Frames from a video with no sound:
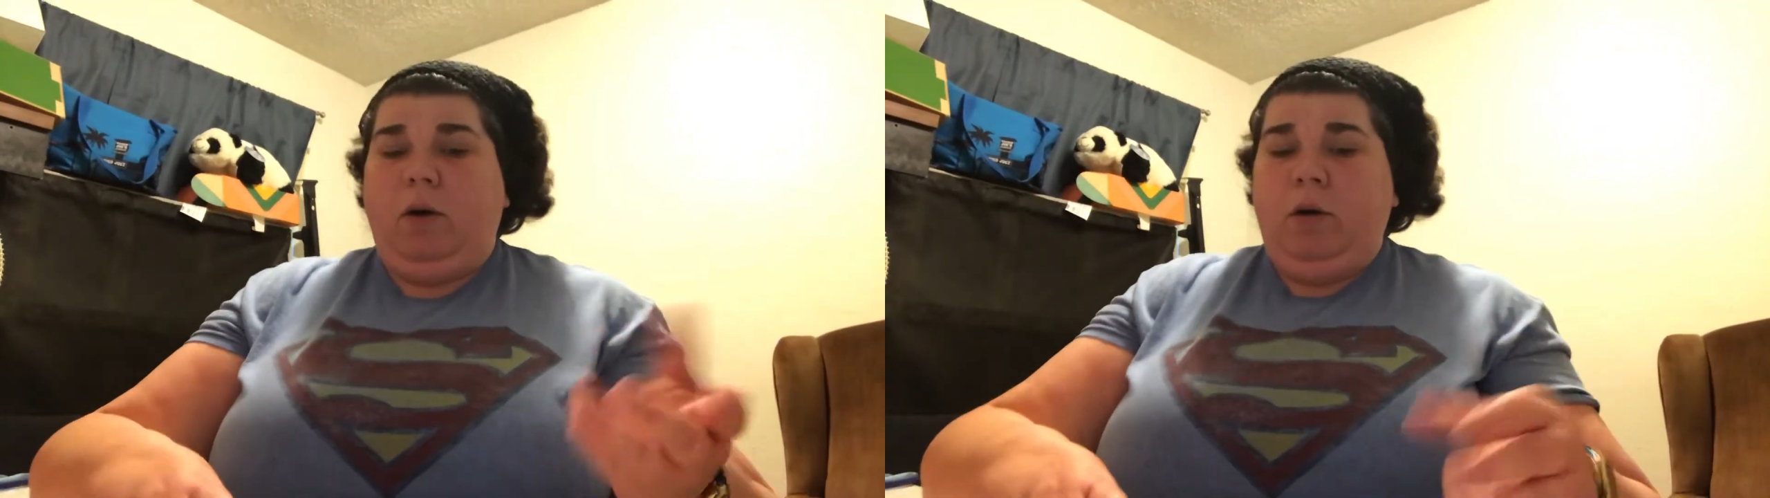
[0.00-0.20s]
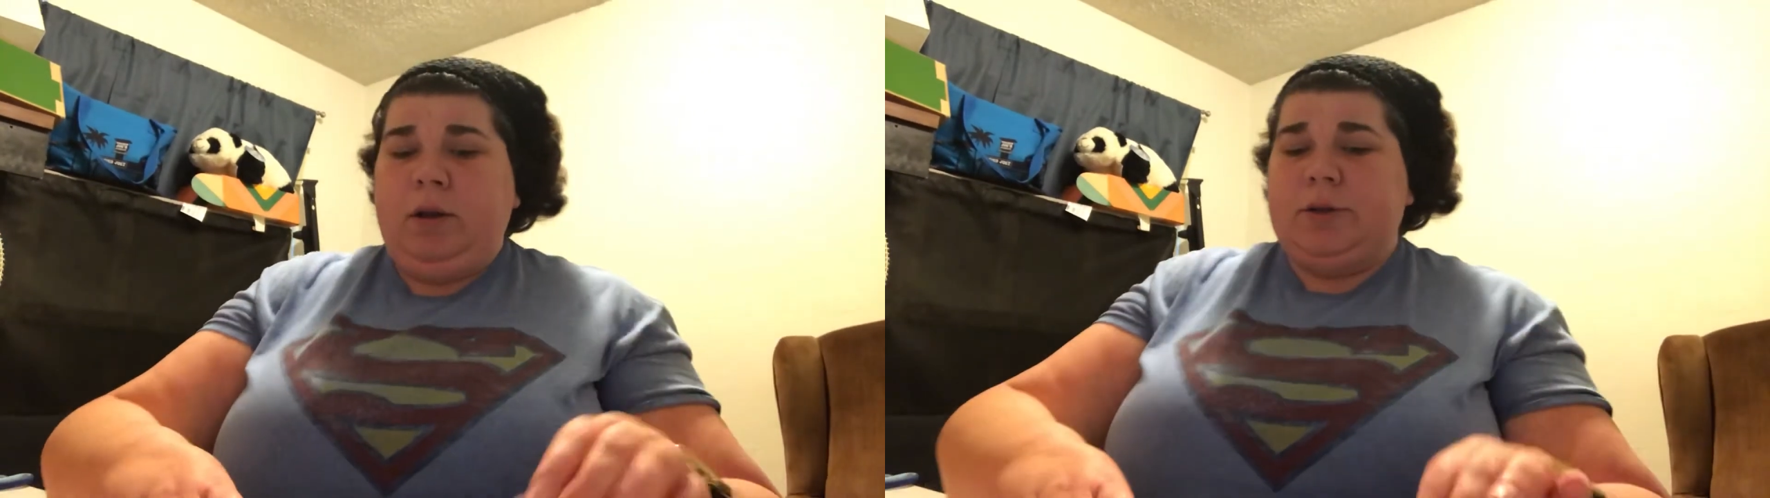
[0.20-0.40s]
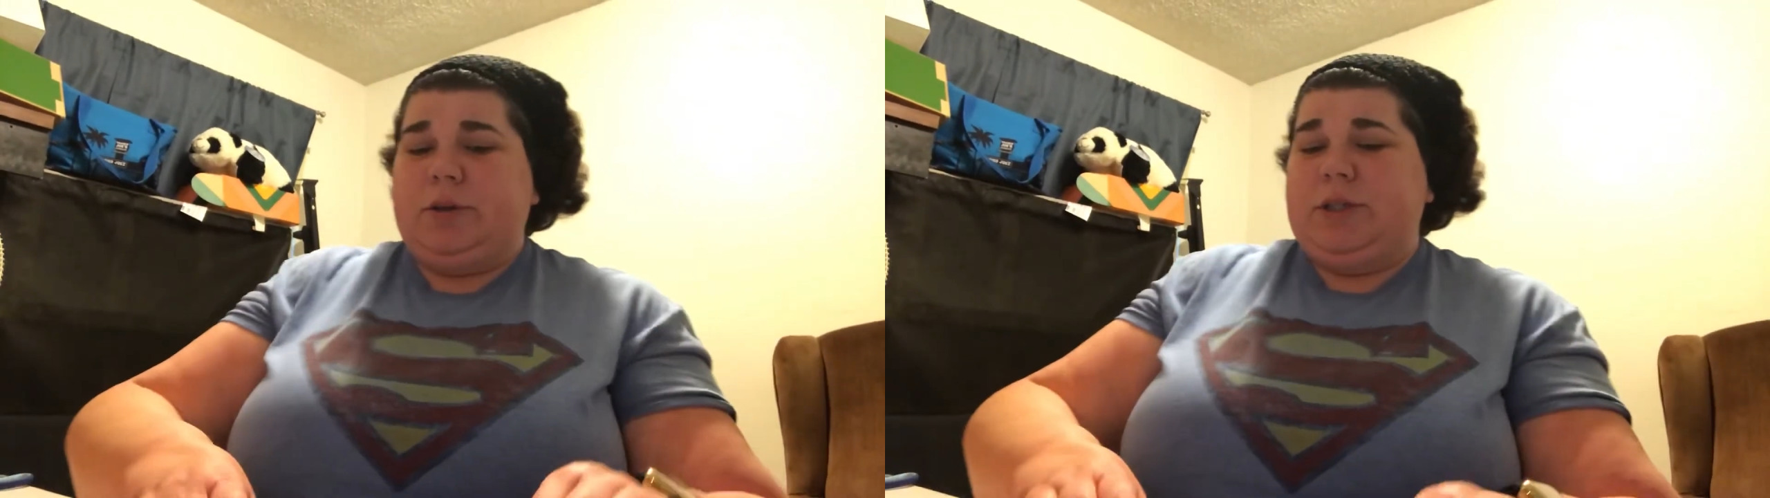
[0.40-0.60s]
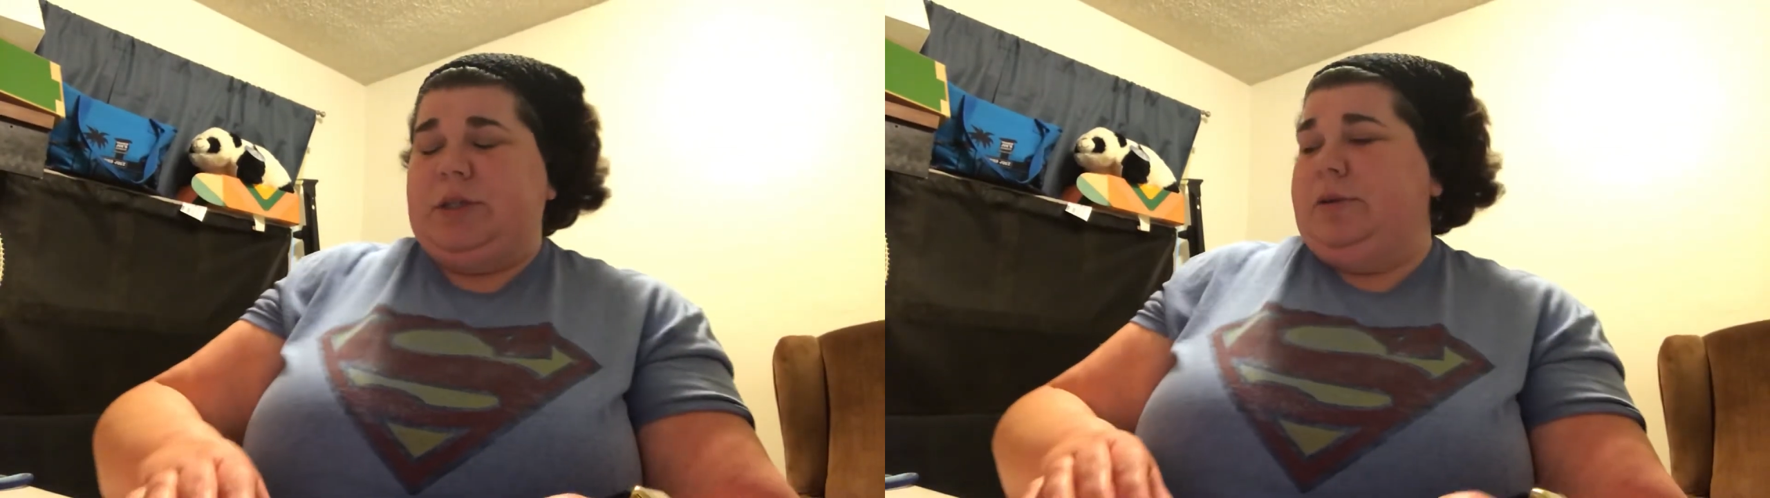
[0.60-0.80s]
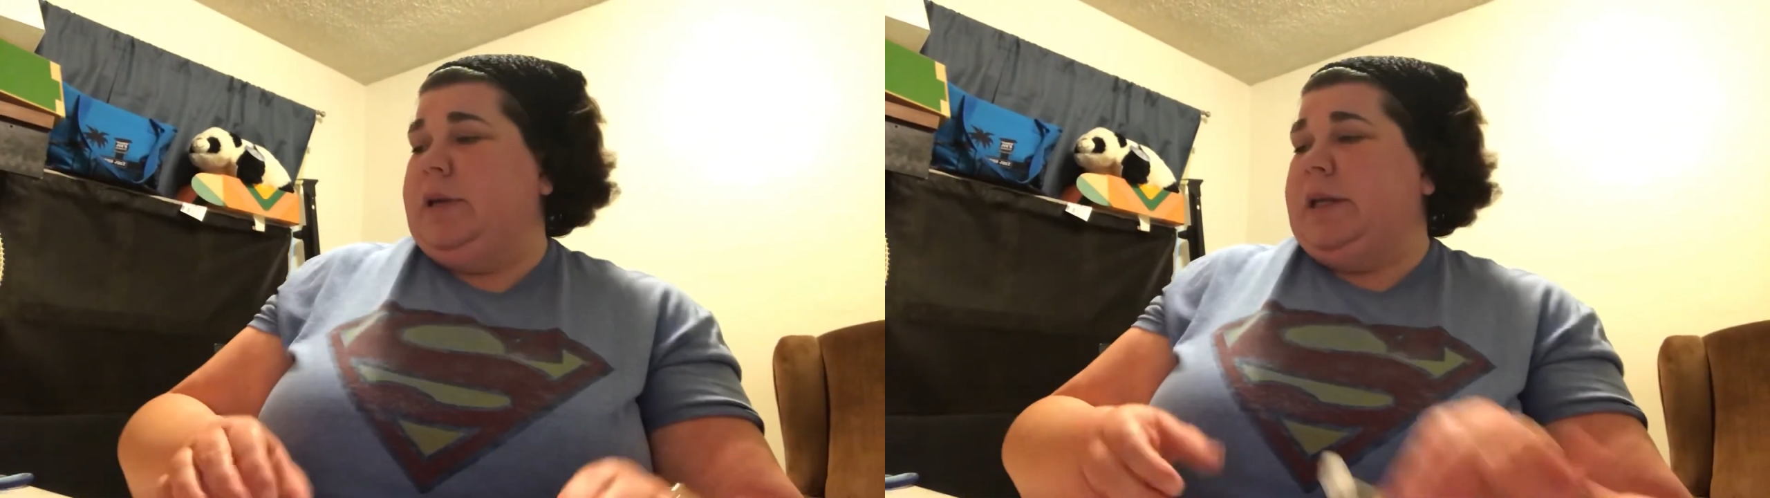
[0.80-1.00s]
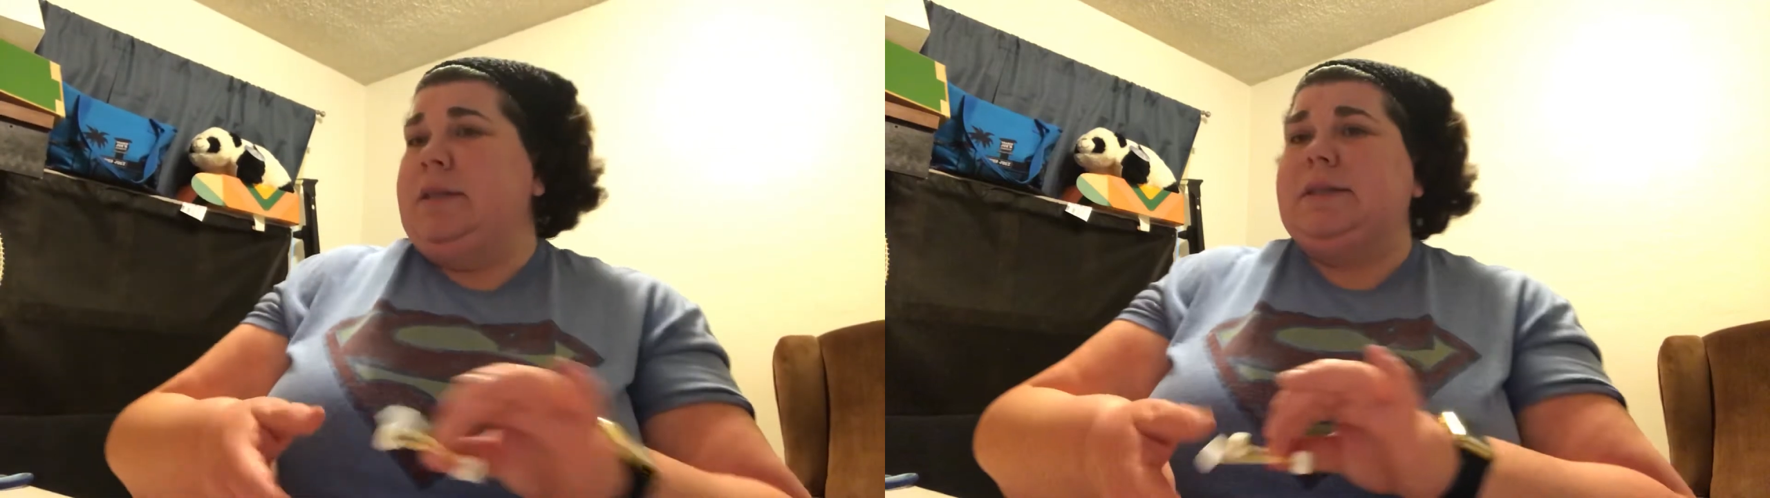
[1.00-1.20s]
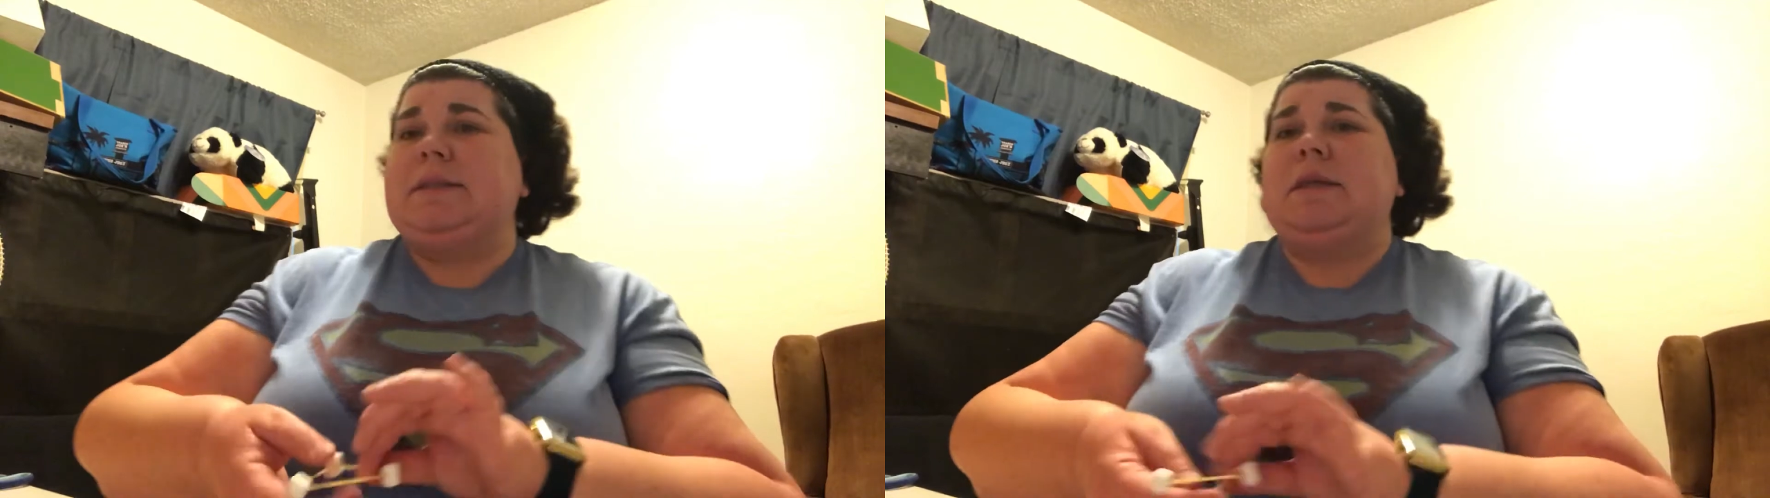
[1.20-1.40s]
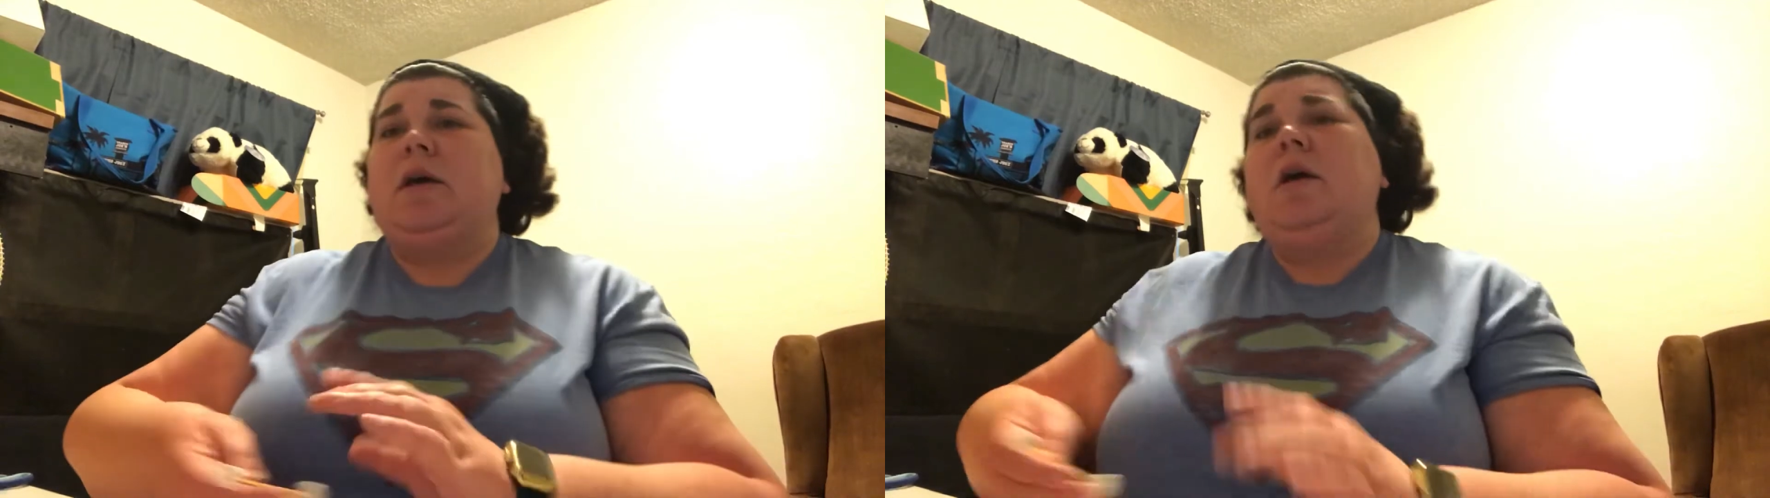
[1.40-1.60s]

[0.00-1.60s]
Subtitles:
older students,